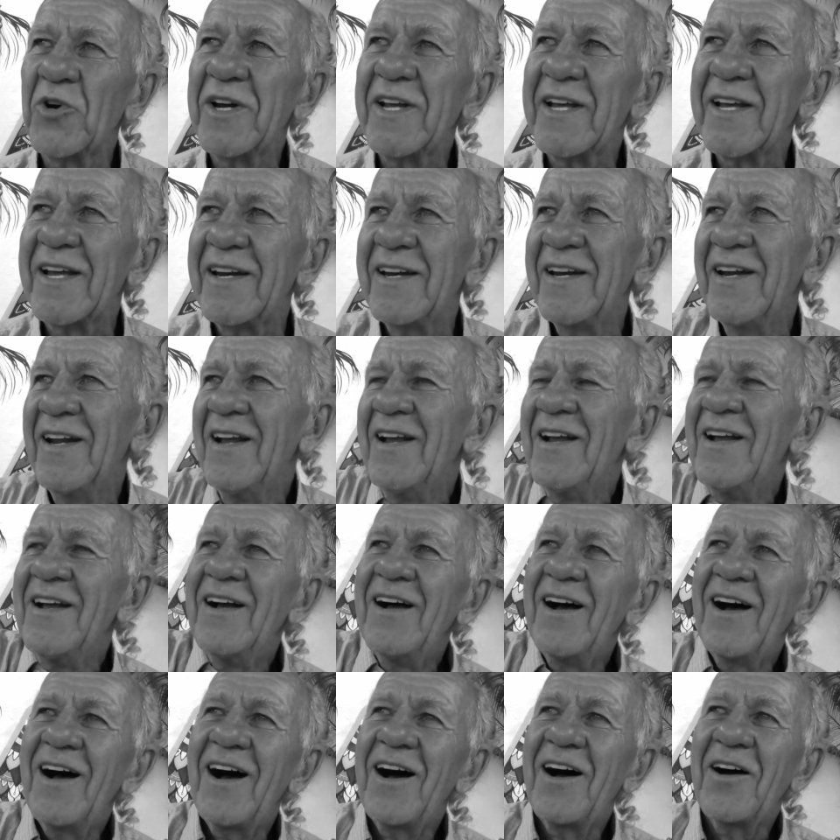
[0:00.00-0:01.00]
And
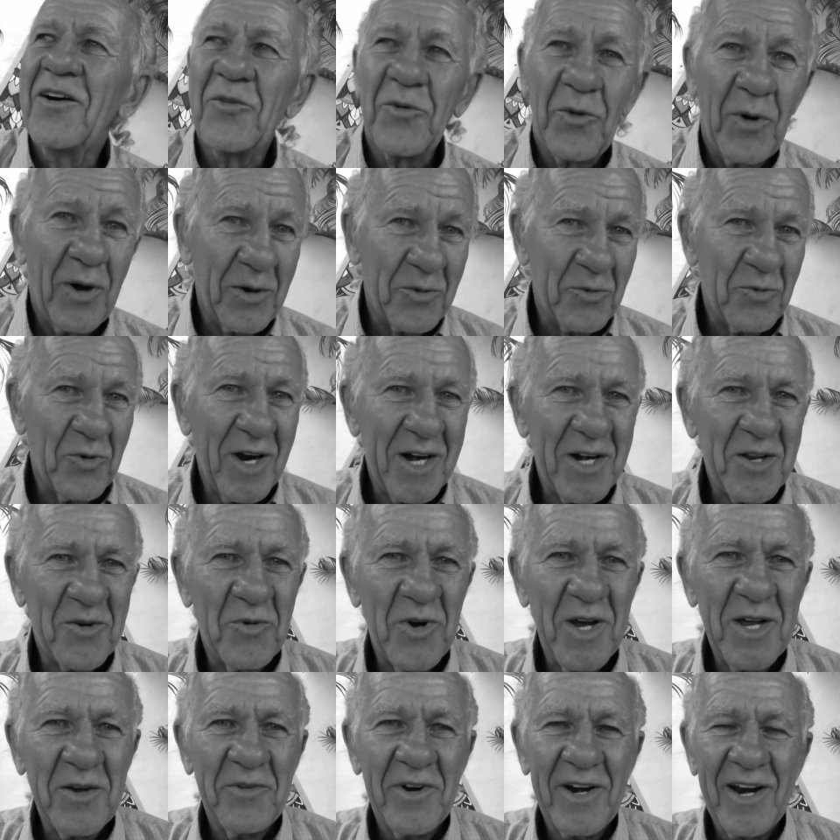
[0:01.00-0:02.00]
right away,
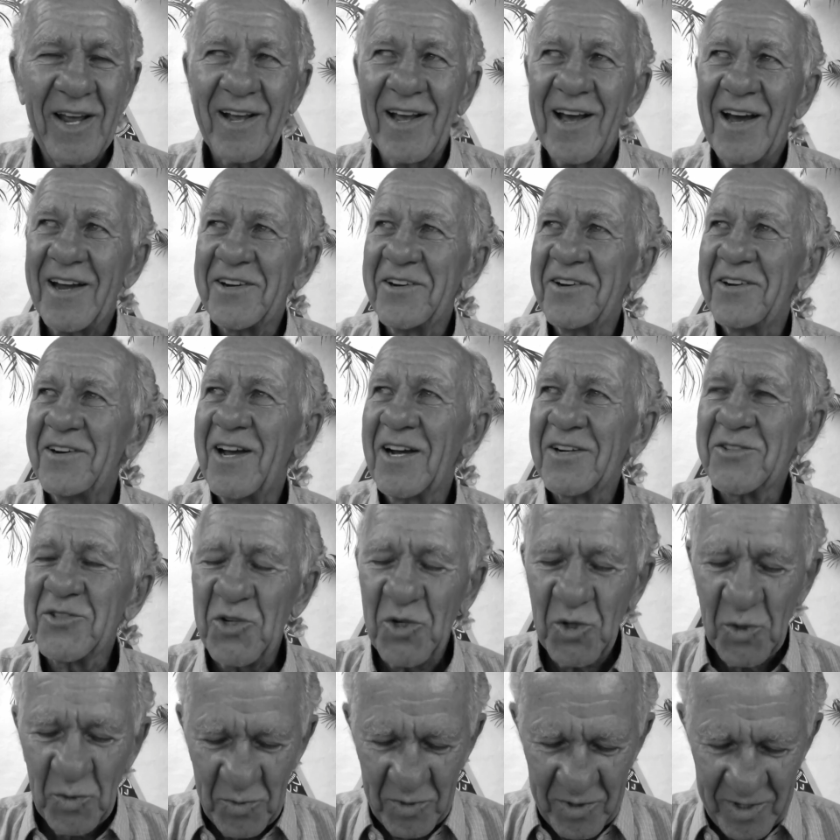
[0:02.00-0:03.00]
when I got here in
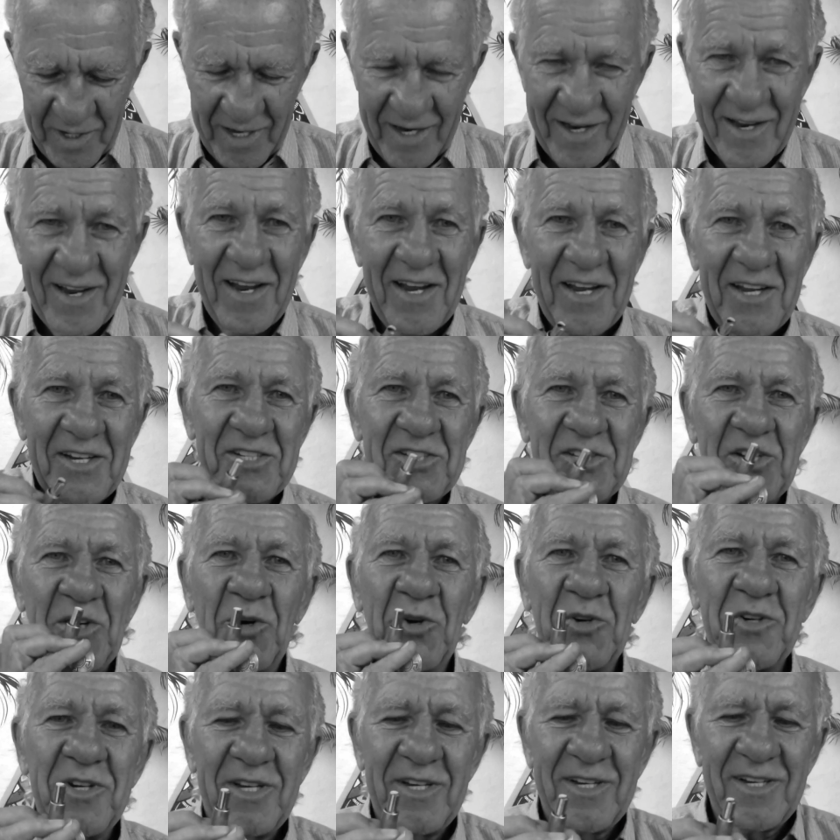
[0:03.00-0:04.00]
October and I showed
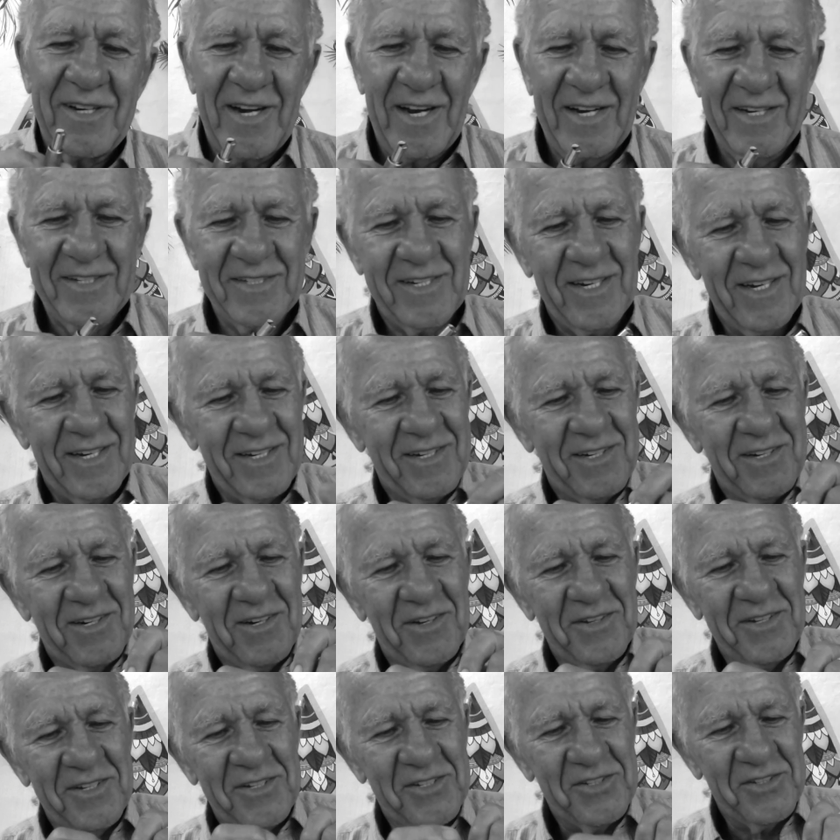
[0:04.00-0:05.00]
it and I said, you know,
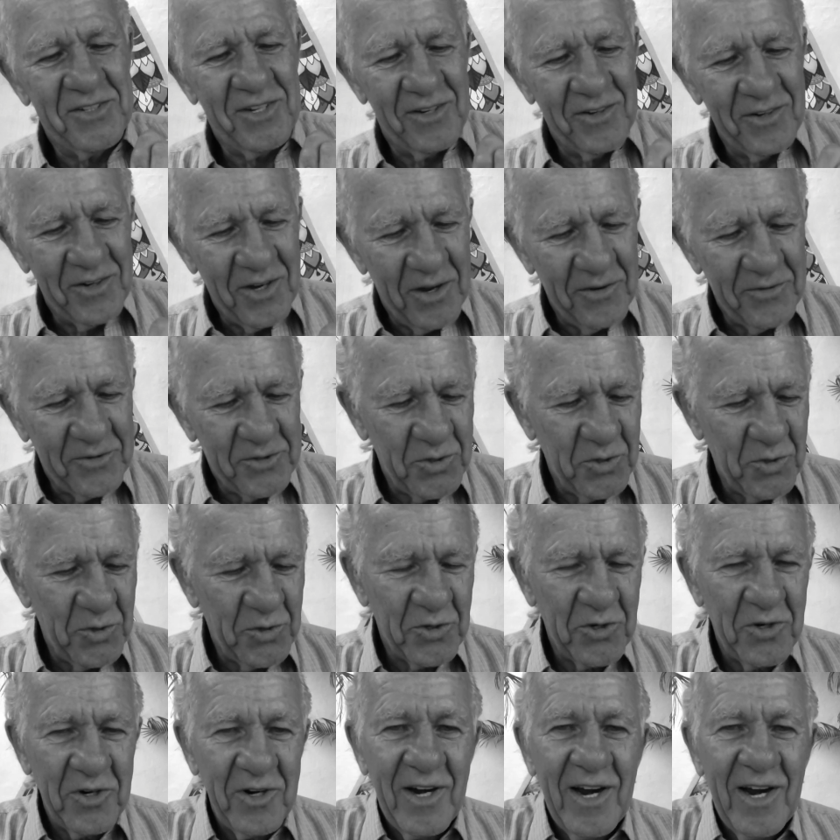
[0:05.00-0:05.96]
this is a Lovetuner.